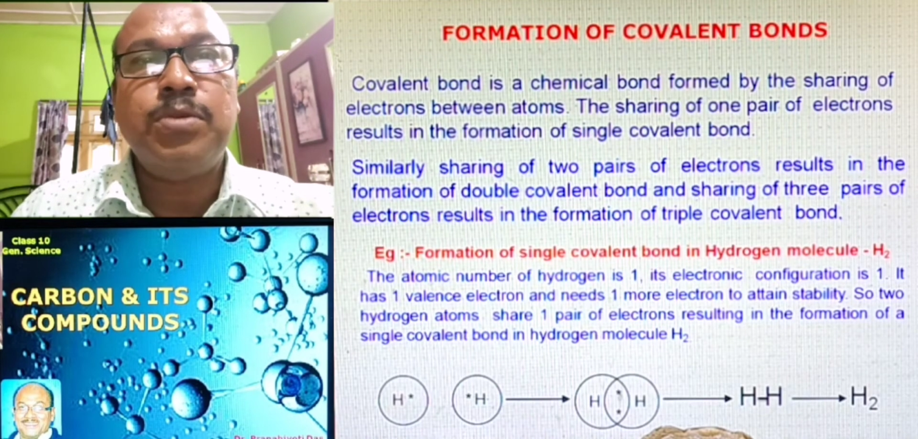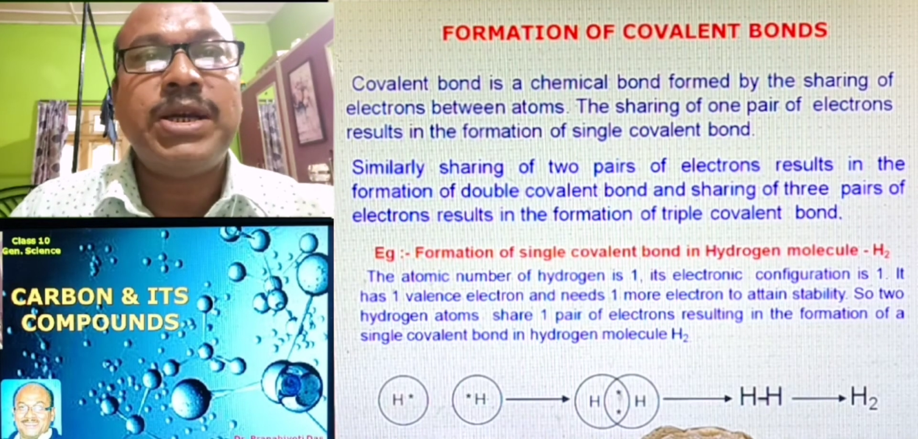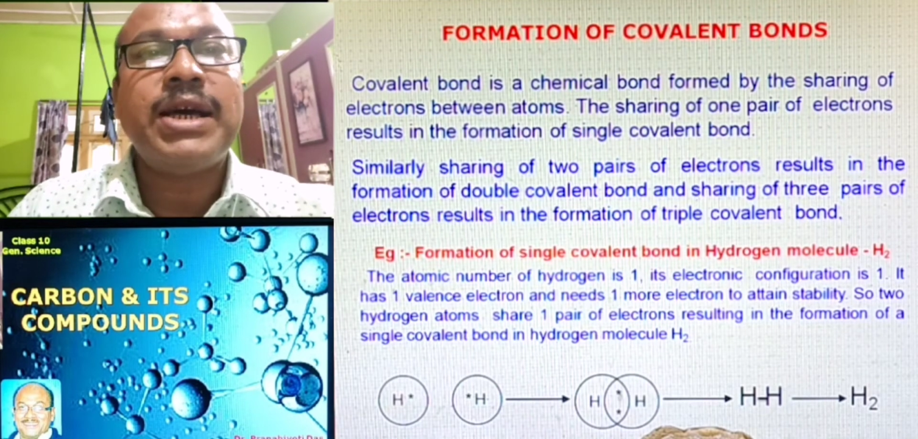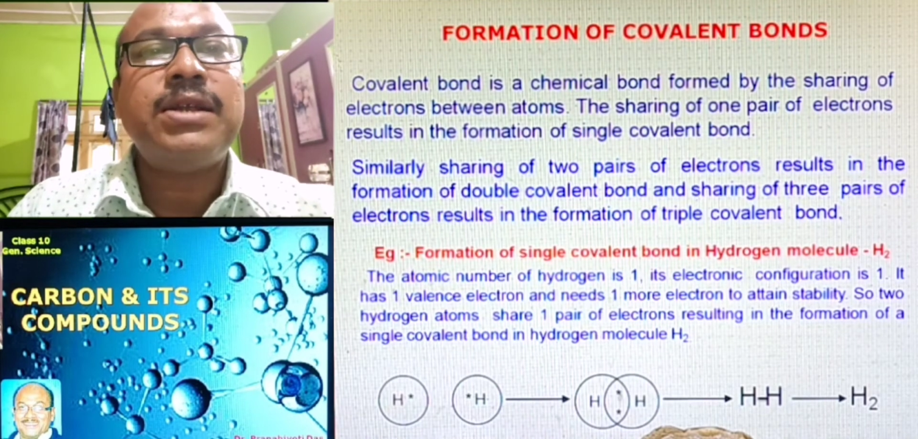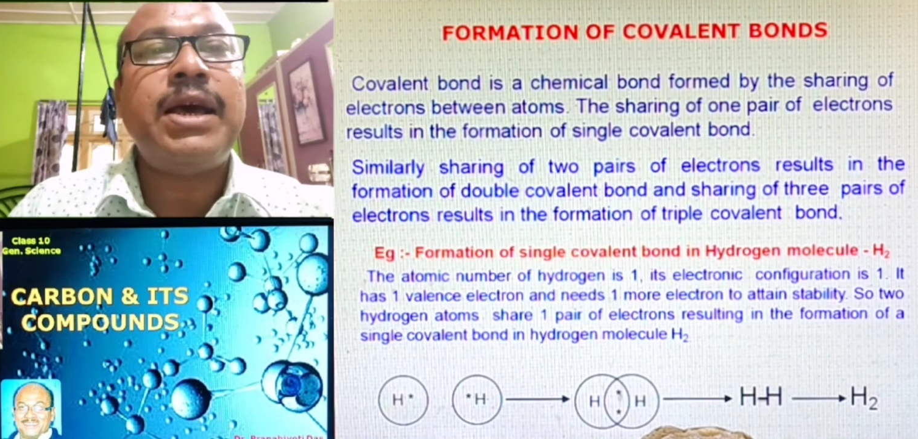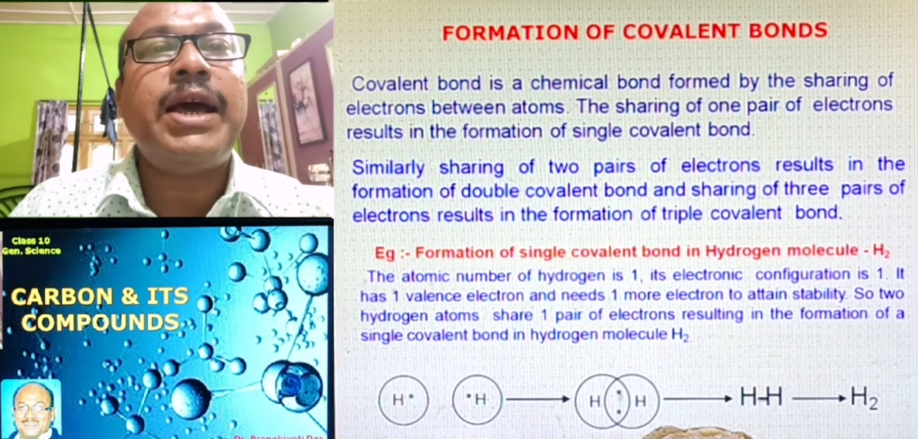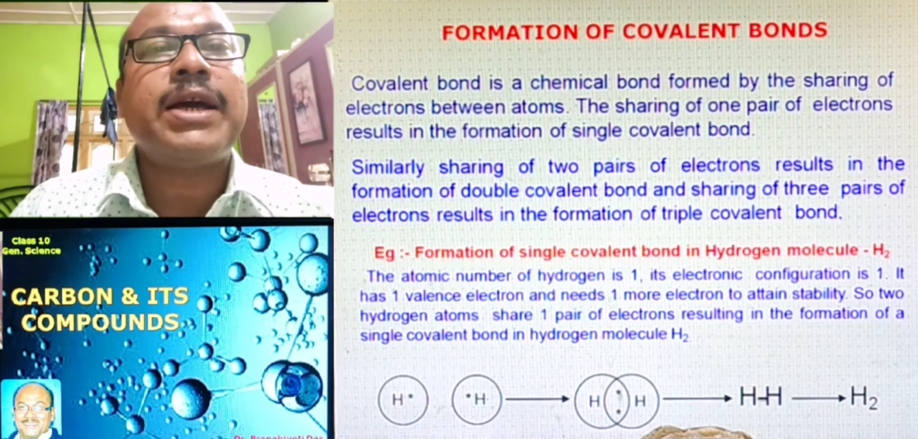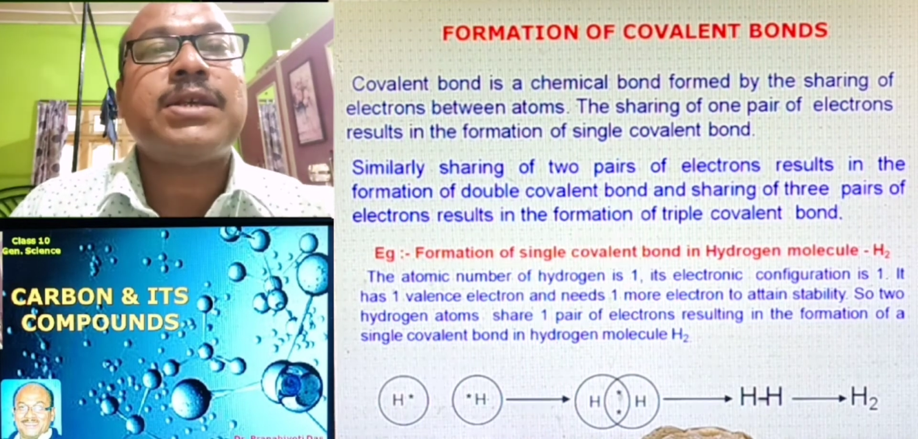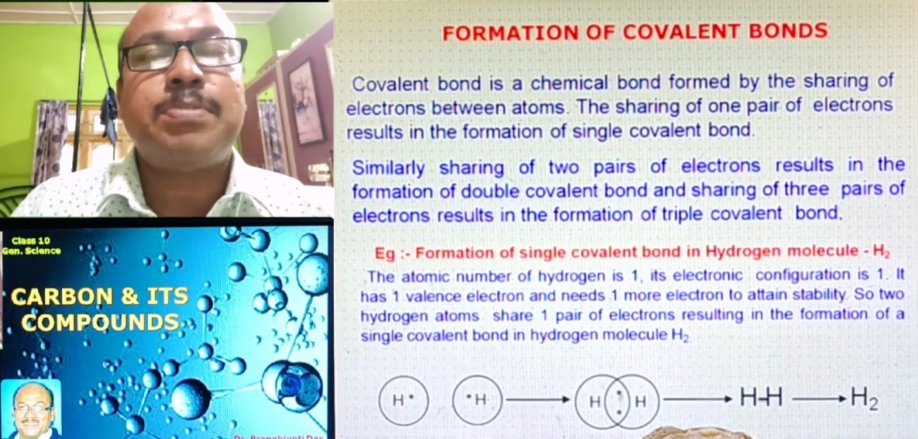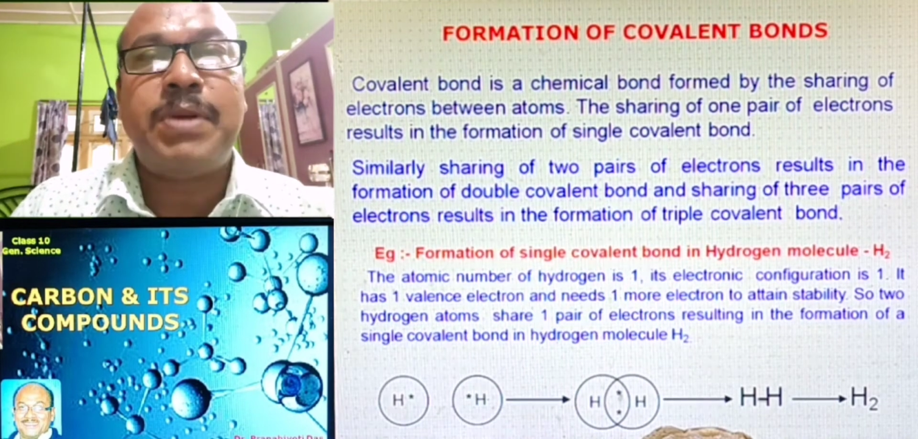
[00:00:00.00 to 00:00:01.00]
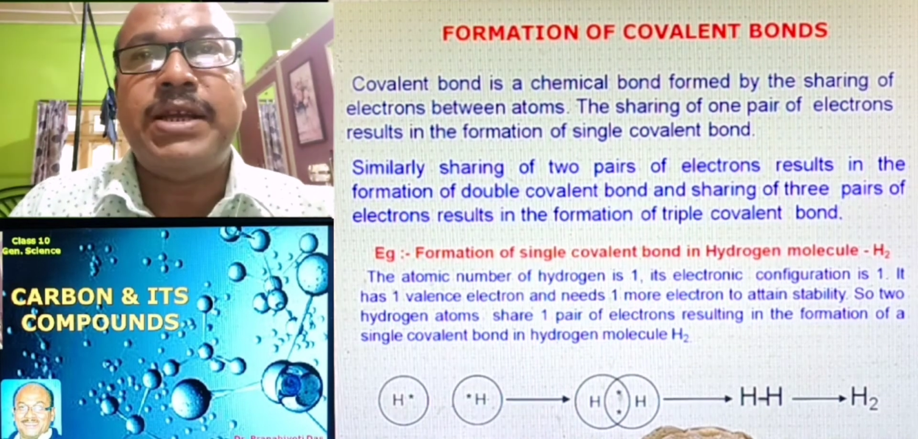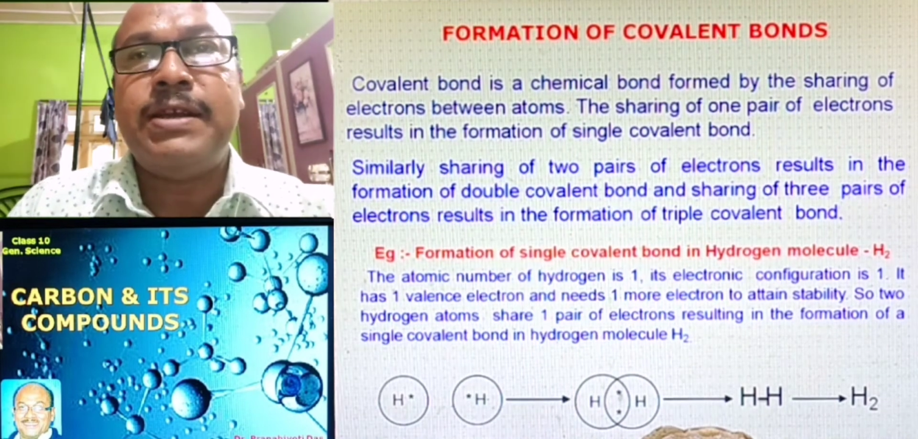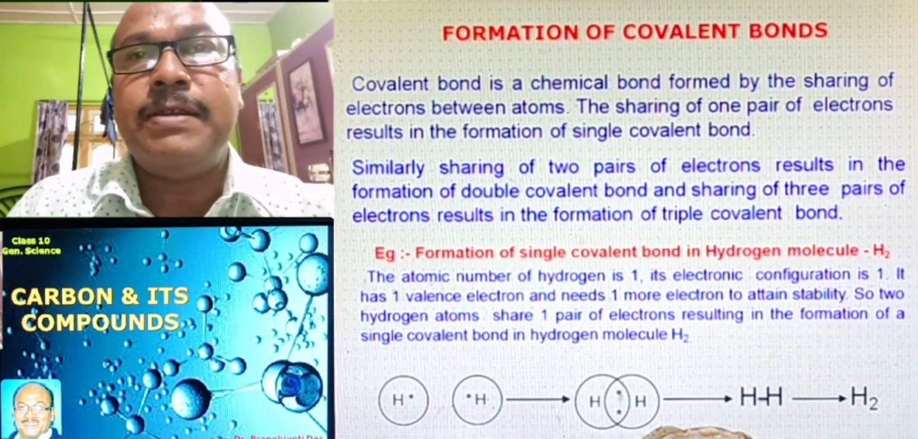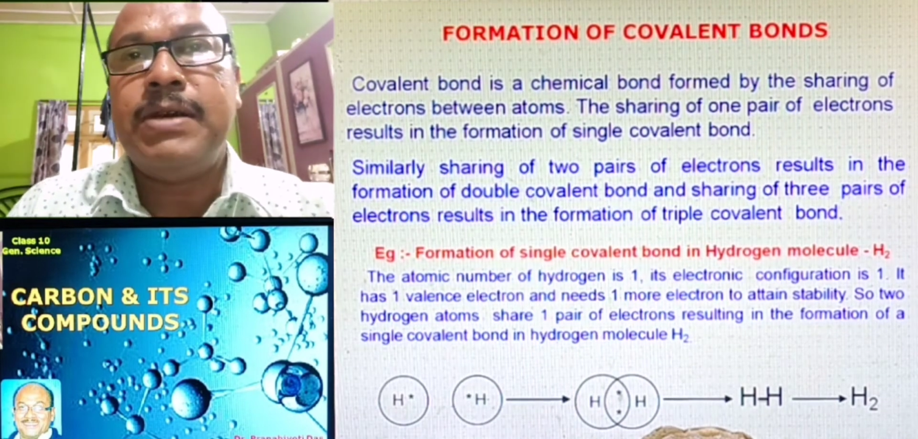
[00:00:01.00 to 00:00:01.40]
We can explain